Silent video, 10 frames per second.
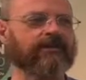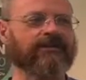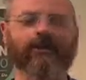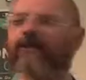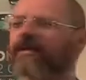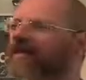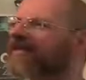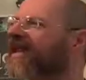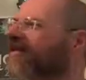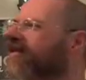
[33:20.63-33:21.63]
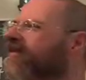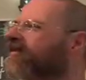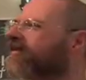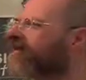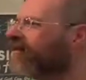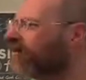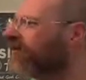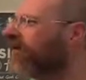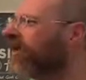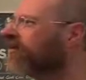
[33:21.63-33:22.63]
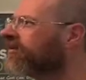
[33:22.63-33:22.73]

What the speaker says: Though it does say things similar to that,